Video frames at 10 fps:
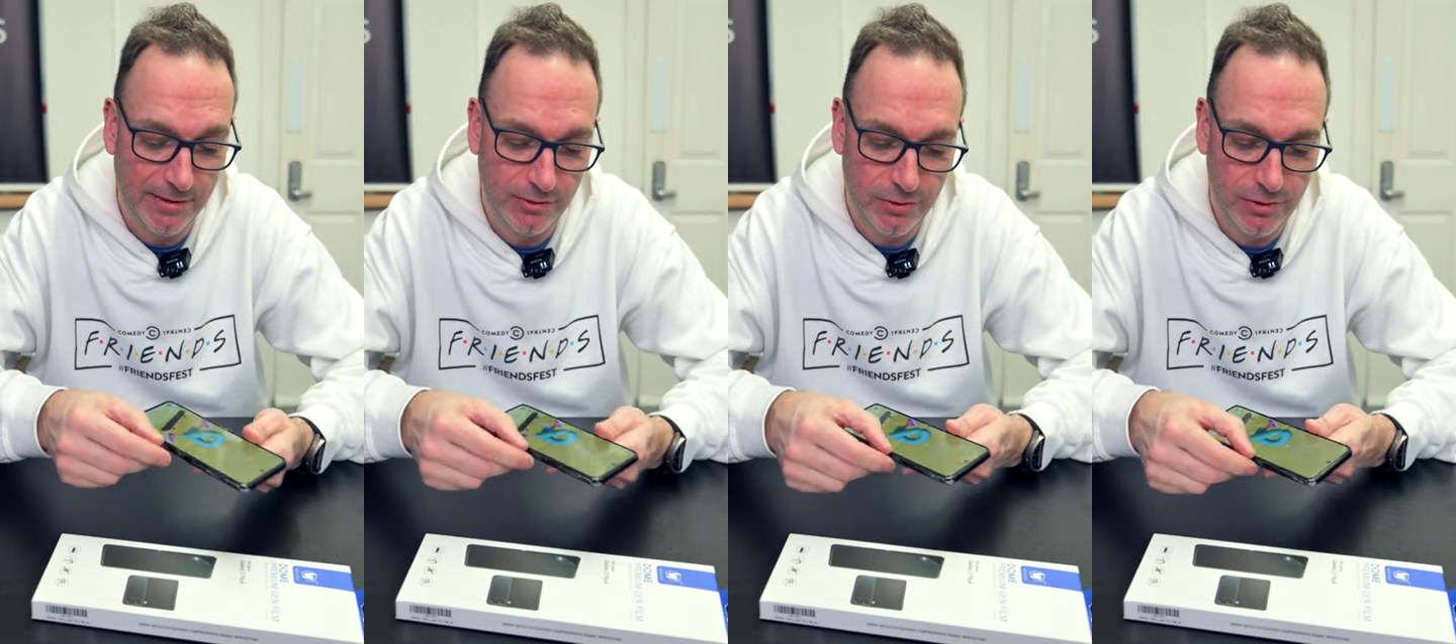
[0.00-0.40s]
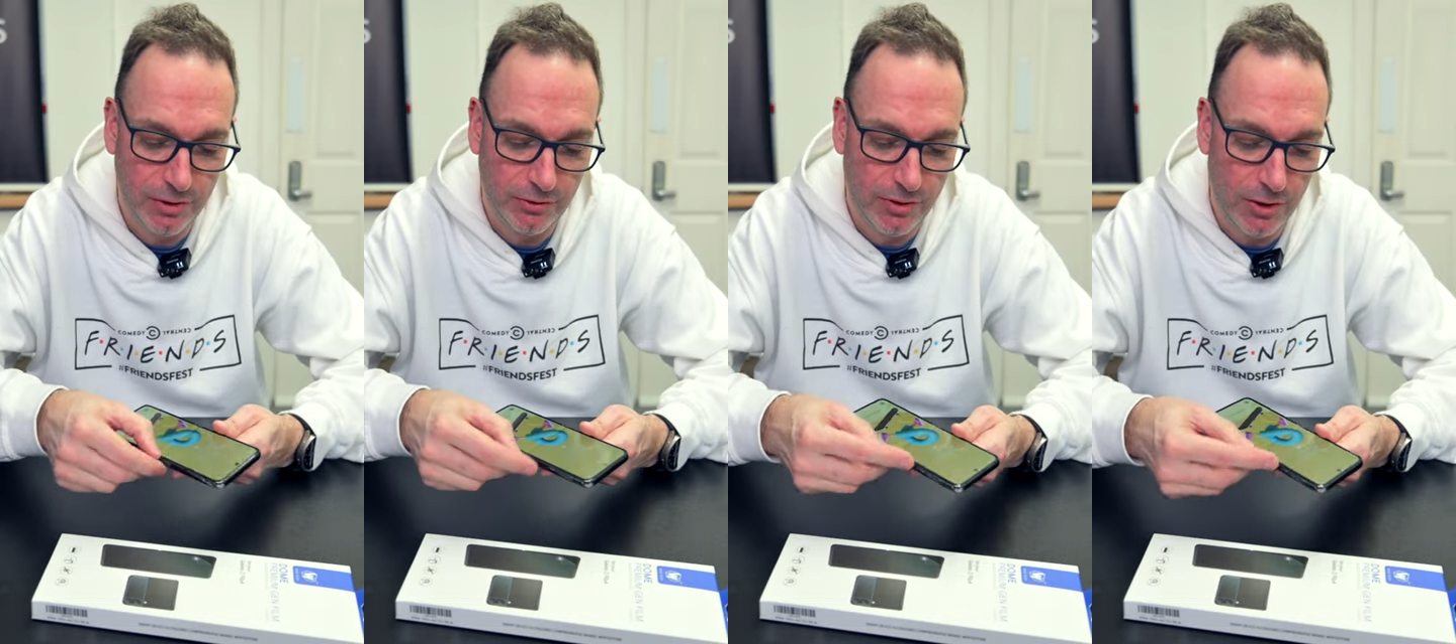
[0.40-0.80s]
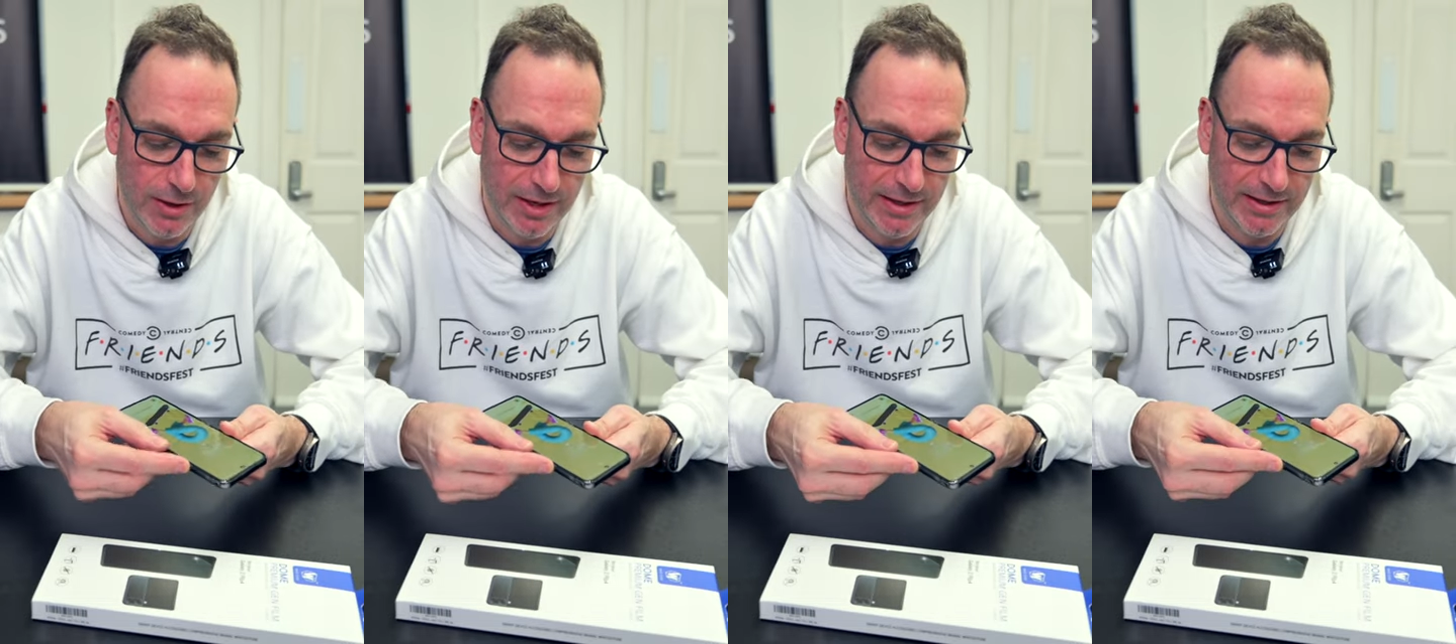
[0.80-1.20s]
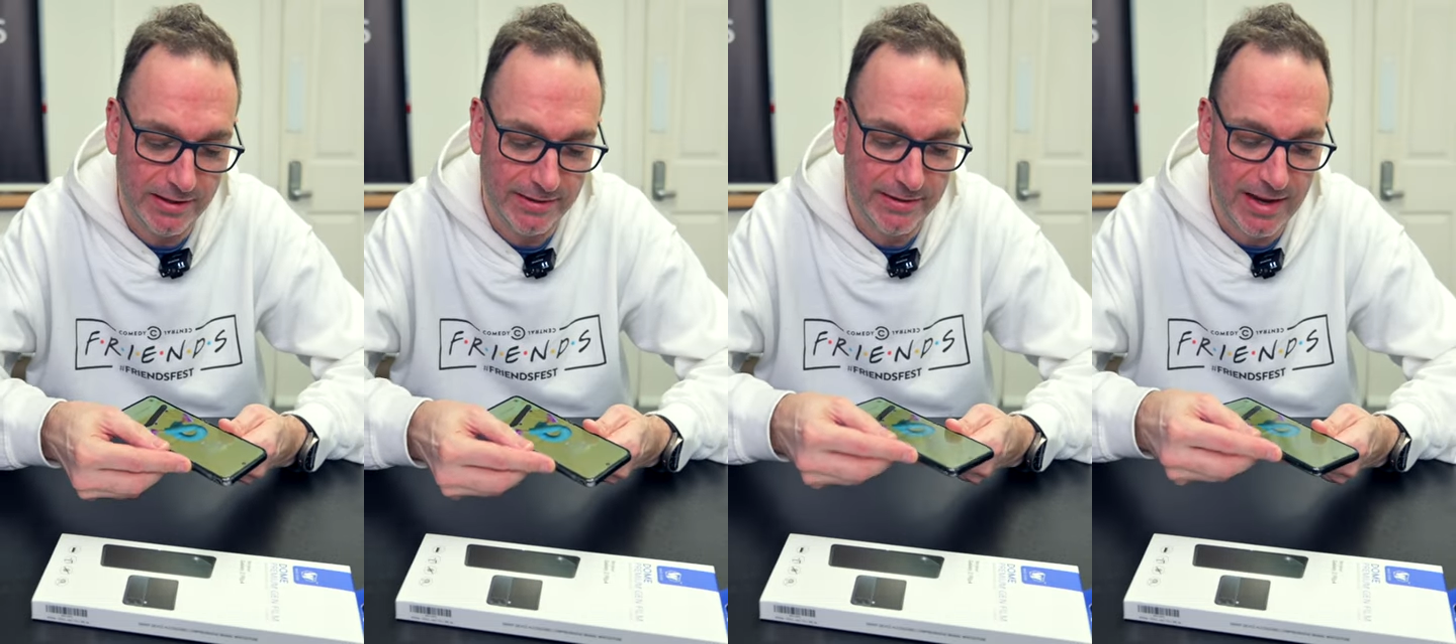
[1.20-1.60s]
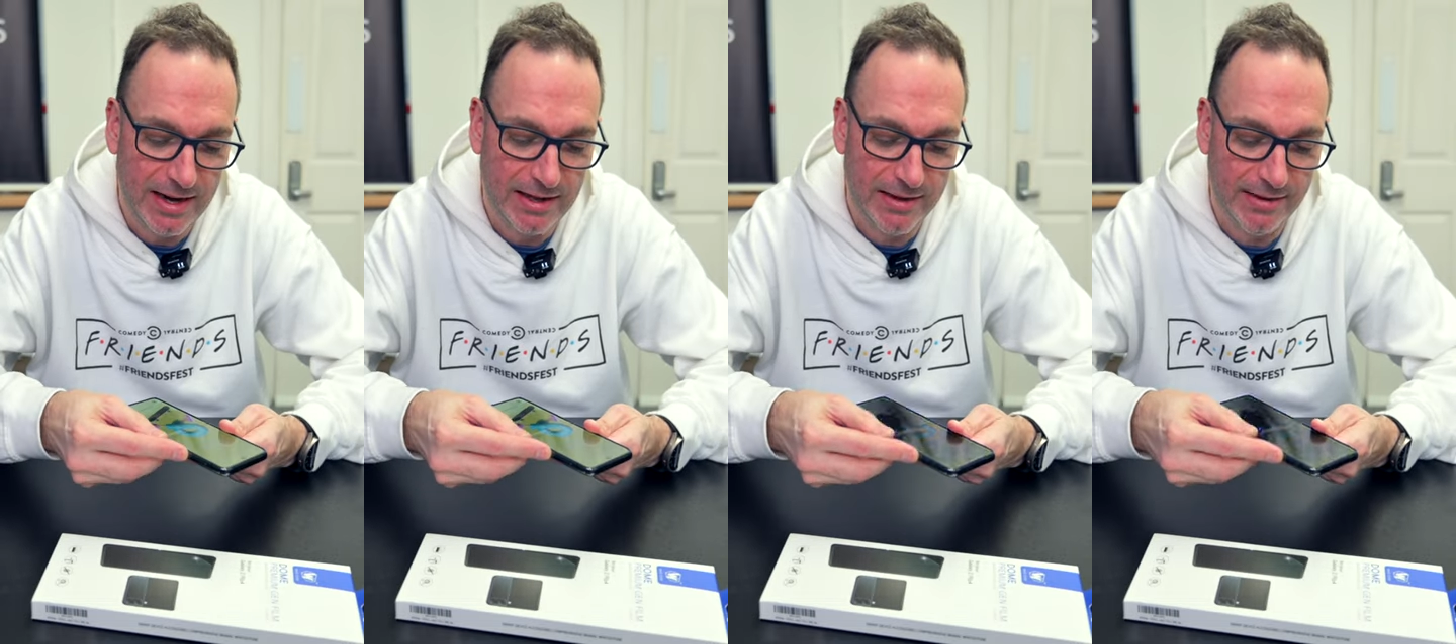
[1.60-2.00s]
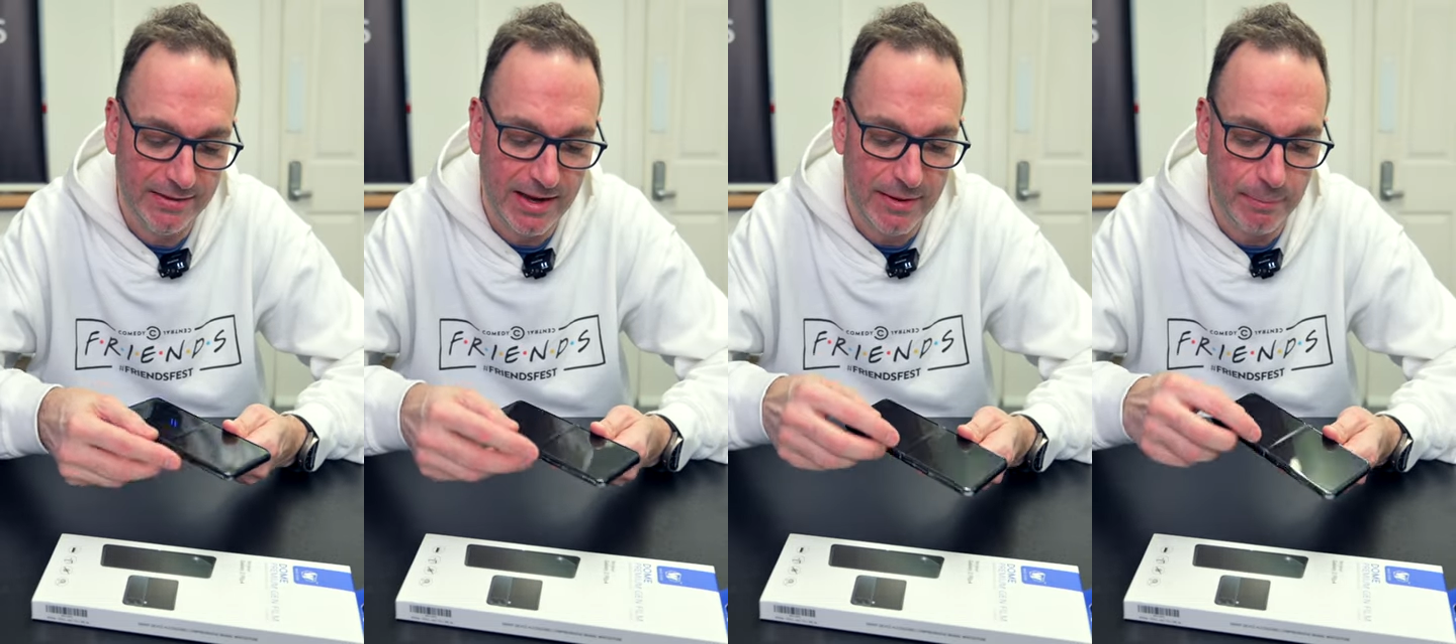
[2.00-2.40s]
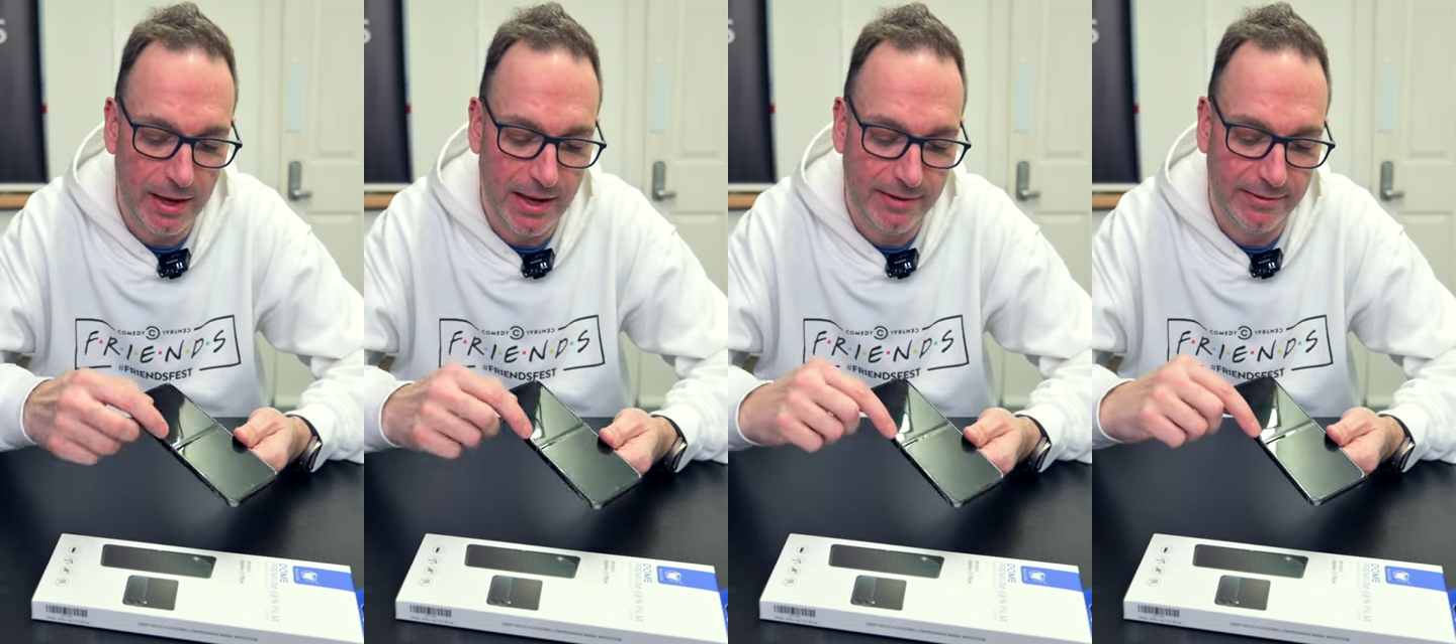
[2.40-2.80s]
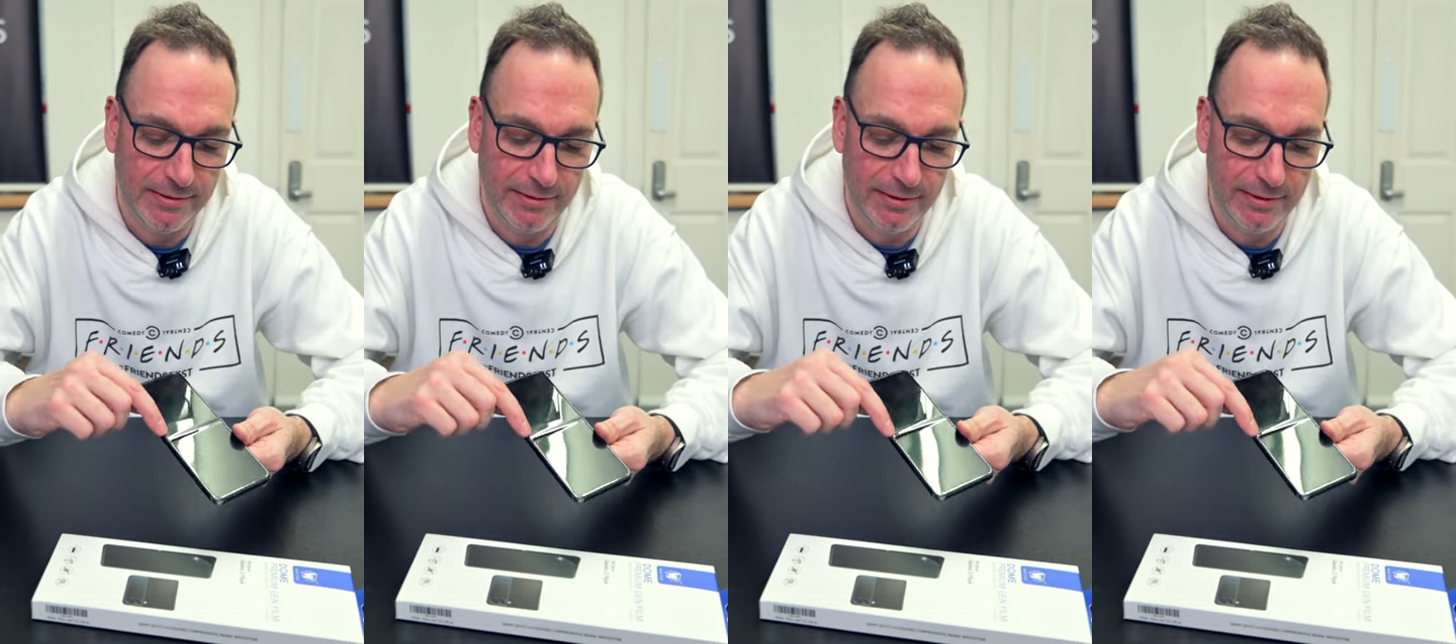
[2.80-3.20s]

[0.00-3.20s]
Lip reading: It's just gone in exactly the same place